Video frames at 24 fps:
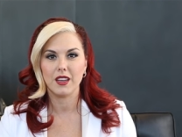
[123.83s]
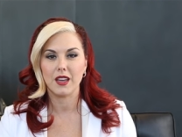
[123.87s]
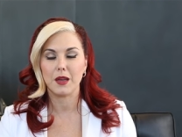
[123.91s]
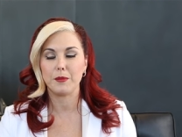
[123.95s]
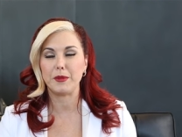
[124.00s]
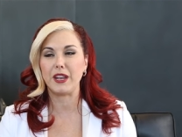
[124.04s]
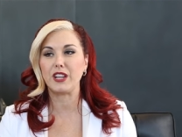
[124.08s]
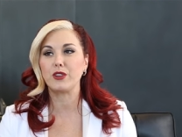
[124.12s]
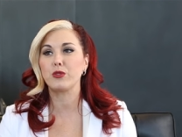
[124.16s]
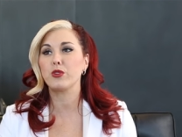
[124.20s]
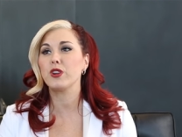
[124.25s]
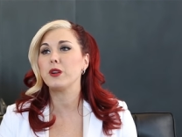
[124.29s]
I
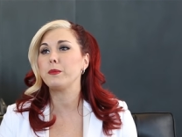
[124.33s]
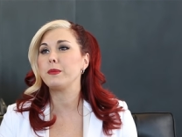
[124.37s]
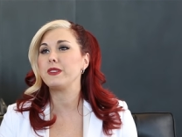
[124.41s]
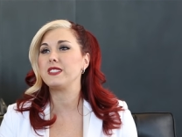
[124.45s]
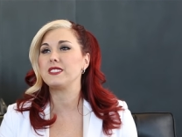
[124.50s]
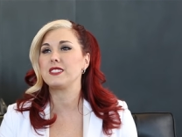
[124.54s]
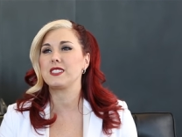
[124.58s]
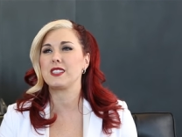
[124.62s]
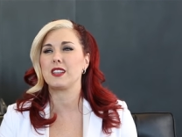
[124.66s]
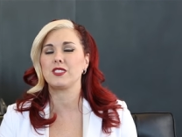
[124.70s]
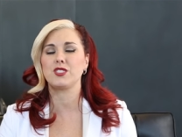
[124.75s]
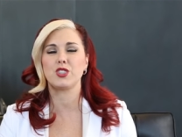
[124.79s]
mean, I grew up
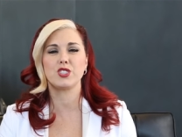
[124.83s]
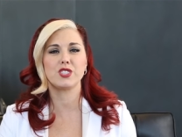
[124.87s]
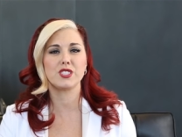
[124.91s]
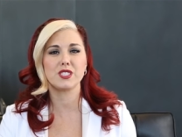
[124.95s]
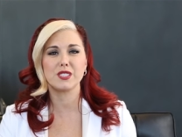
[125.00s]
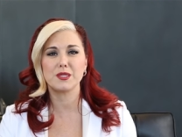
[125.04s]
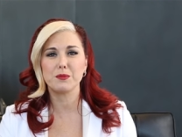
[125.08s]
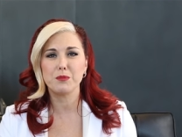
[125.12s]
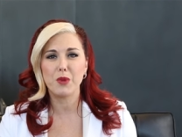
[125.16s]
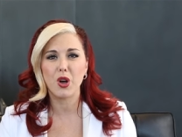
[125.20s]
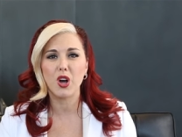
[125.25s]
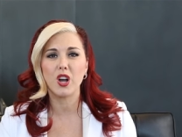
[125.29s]
in such a
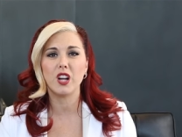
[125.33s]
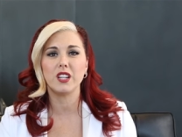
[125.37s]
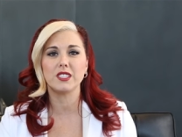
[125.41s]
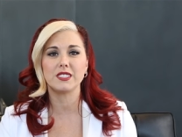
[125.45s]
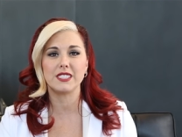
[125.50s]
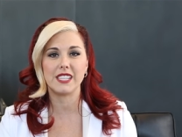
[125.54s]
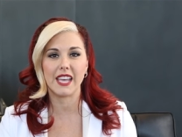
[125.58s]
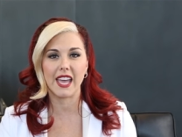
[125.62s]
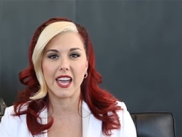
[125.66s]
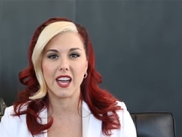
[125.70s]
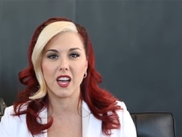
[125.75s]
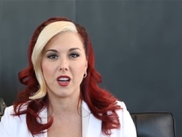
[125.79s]
small
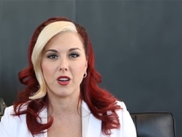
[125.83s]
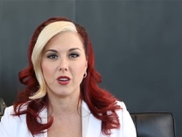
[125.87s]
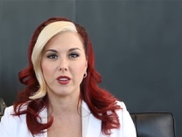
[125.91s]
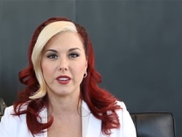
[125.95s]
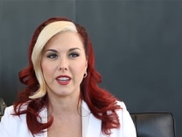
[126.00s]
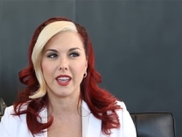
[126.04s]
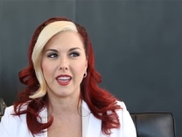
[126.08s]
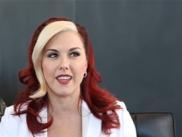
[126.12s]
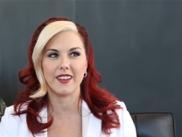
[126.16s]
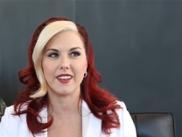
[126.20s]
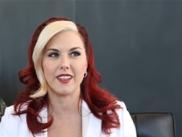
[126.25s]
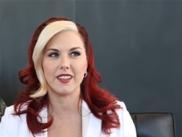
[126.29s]

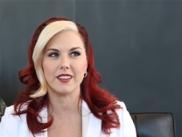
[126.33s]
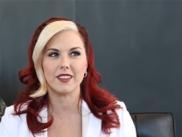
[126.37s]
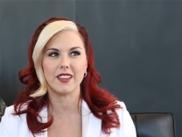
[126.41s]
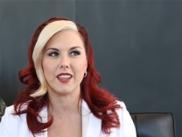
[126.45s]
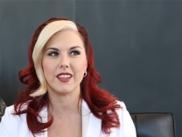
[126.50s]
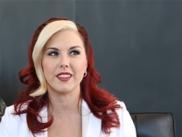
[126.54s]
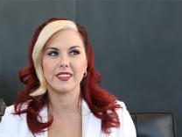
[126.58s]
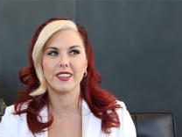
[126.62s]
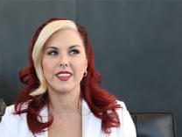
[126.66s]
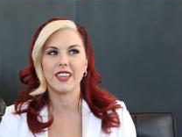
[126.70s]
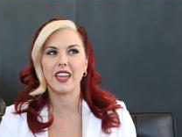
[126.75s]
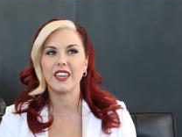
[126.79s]
town and it,
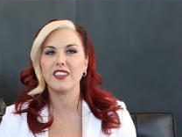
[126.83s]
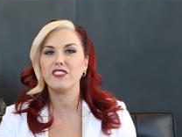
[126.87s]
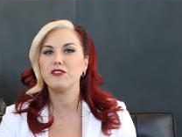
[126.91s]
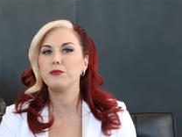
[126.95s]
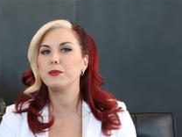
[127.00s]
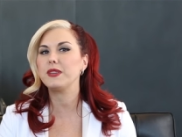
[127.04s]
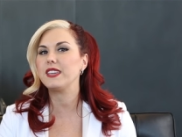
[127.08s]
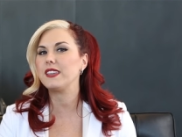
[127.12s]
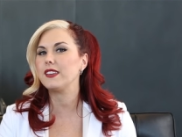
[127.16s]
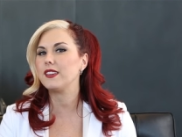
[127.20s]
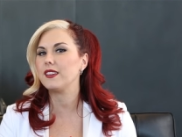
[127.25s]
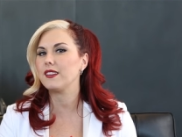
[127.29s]
it gave
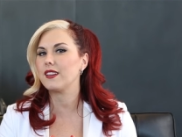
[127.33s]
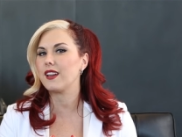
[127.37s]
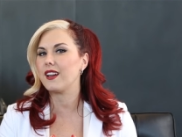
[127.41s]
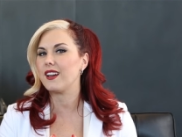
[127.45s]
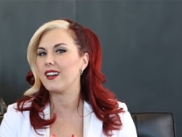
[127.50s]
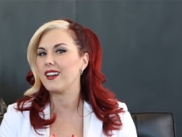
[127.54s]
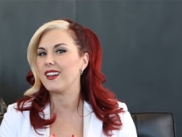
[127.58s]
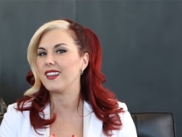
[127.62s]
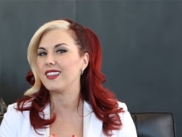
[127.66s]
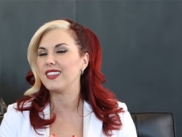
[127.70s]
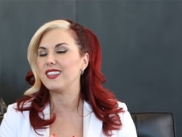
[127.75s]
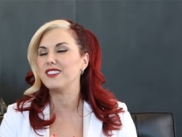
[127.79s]
me
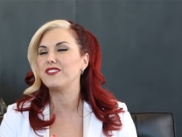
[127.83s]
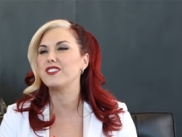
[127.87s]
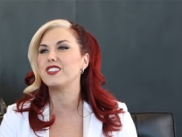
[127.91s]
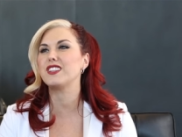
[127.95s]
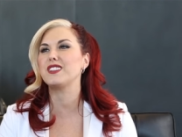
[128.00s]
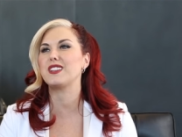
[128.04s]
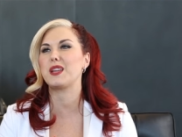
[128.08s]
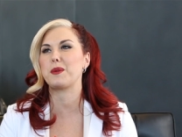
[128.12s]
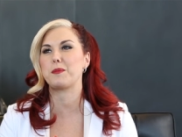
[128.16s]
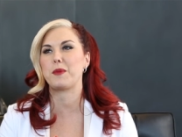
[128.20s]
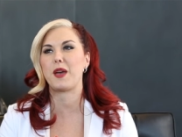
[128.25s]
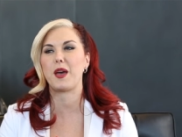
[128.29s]

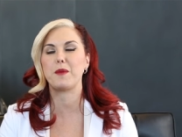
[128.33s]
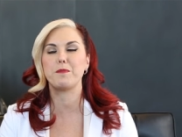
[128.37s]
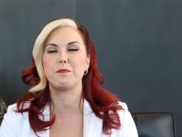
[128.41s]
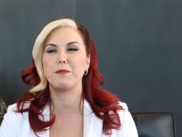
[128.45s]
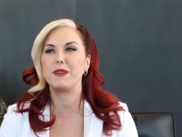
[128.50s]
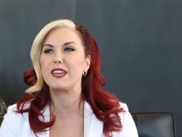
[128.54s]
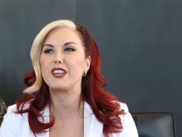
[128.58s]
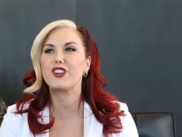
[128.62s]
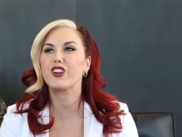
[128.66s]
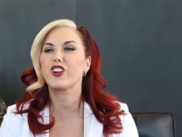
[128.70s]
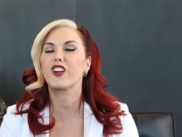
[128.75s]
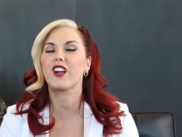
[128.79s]
even a
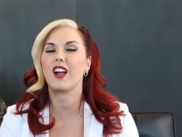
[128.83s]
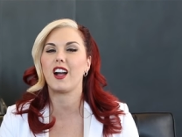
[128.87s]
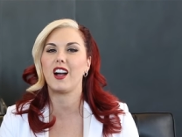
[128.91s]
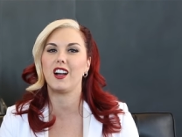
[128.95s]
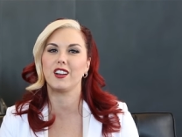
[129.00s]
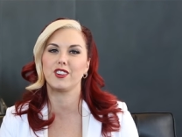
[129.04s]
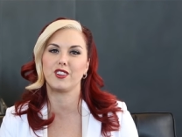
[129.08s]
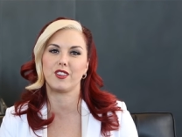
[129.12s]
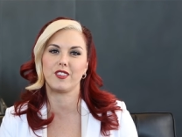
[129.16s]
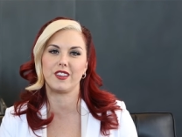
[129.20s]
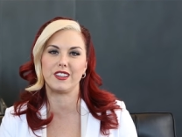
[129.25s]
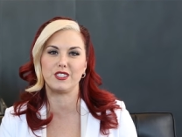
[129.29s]
bigger
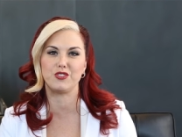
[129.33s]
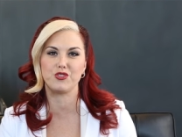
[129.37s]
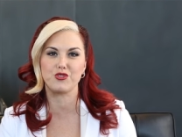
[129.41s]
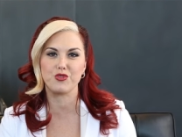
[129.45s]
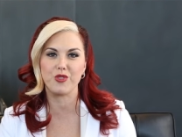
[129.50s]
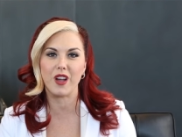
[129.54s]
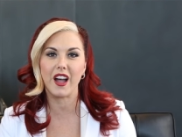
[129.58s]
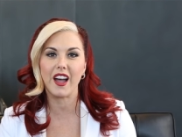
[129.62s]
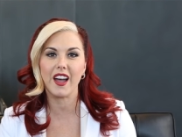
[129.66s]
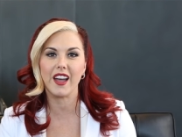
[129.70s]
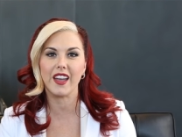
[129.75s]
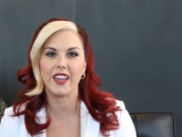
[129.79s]
hunger and
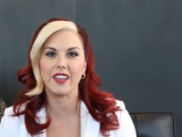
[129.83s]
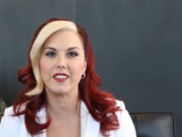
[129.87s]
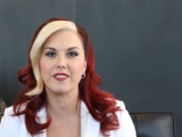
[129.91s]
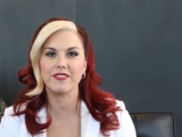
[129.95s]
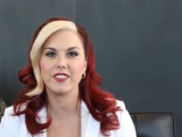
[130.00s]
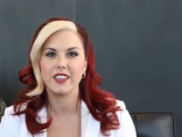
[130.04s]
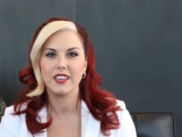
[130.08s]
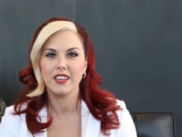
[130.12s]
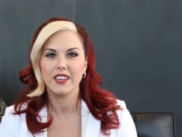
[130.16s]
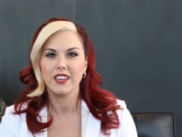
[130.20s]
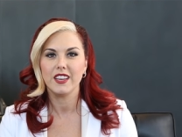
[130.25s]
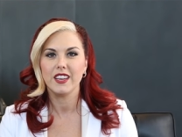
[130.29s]

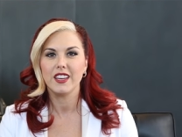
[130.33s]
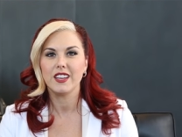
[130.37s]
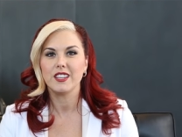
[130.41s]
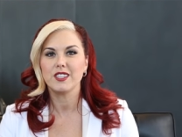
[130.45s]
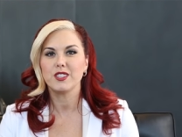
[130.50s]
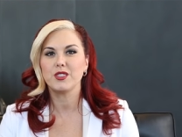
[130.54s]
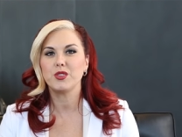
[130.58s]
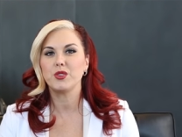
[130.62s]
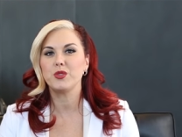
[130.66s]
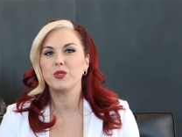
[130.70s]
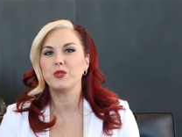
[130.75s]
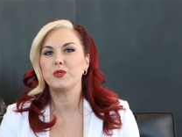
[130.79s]
drive
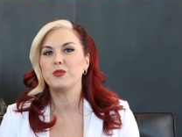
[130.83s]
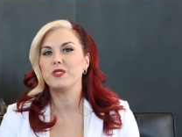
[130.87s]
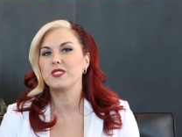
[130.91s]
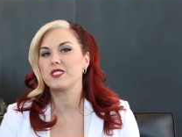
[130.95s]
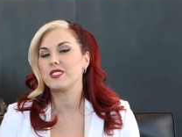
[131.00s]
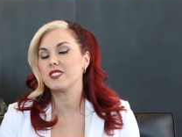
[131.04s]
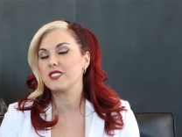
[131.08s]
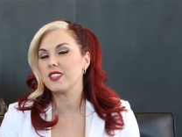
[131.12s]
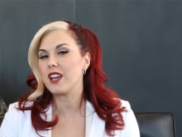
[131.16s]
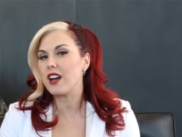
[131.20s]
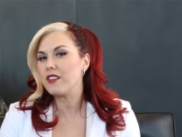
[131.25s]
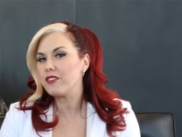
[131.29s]
to
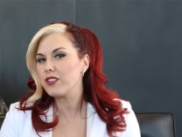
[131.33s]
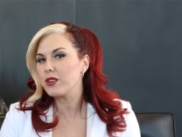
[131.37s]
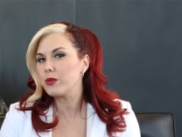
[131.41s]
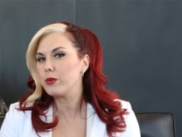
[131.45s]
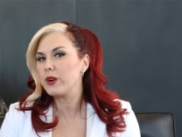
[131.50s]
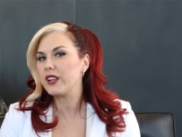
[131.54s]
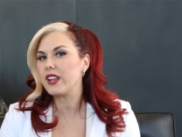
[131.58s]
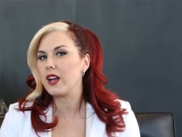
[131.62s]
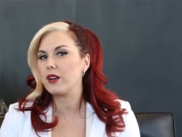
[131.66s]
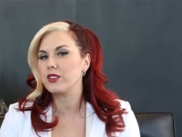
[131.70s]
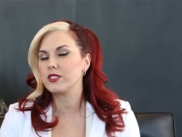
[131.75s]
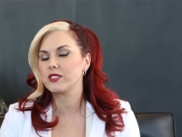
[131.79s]
discover
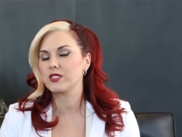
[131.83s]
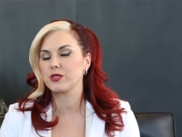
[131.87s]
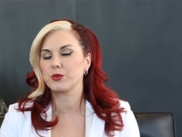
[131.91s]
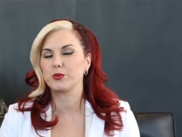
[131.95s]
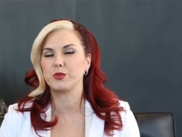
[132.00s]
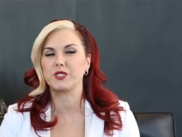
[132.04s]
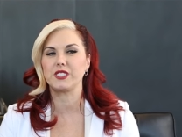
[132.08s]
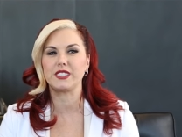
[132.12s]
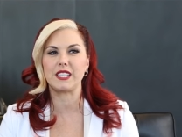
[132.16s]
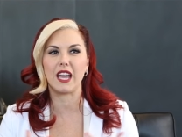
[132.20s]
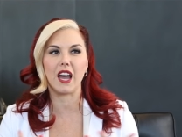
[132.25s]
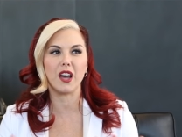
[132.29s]
what else
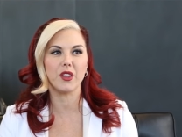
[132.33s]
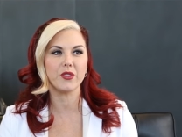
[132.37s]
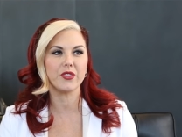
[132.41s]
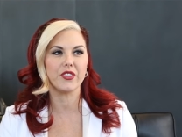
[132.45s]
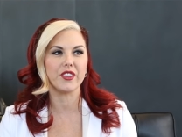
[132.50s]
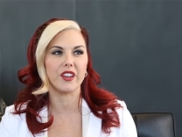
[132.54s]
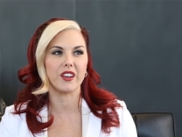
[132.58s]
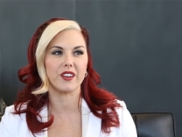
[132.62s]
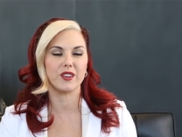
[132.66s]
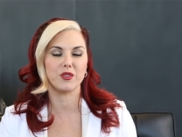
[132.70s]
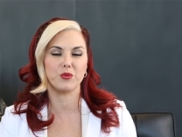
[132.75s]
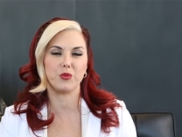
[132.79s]
was out
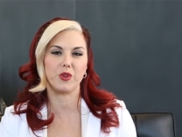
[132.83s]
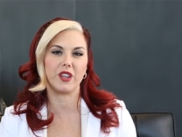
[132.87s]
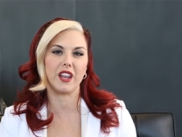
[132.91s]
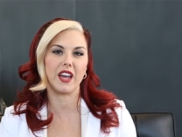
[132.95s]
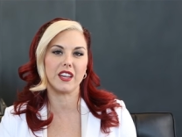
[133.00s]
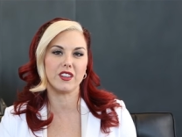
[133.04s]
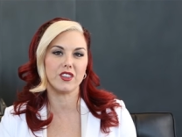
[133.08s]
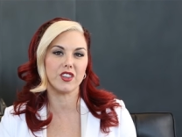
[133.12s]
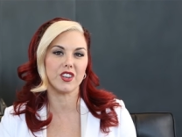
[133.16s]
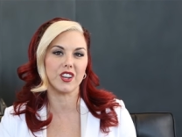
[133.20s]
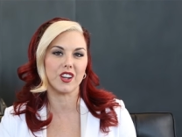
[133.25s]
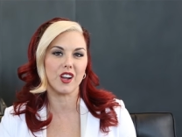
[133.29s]
there and what
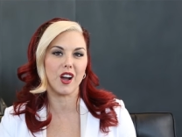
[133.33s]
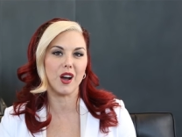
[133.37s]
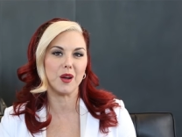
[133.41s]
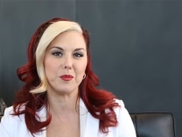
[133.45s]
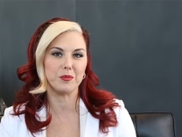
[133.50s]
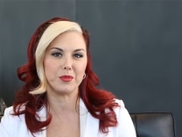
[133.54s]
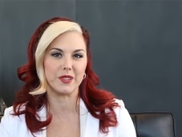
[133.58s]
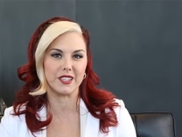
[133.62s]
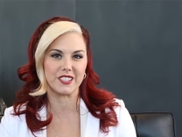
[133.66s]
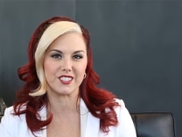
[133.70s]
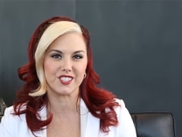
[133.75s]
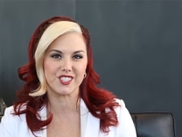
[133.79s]
I could
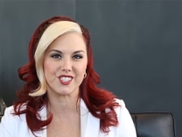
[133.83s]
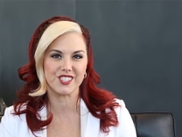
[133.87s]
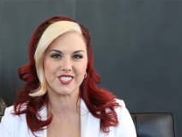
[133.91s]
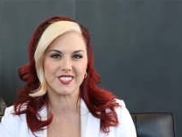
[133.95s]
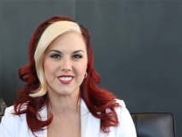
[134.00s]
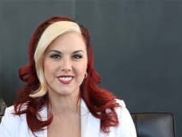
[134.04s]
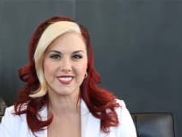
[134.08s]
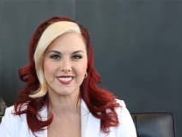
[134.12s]
accomplish.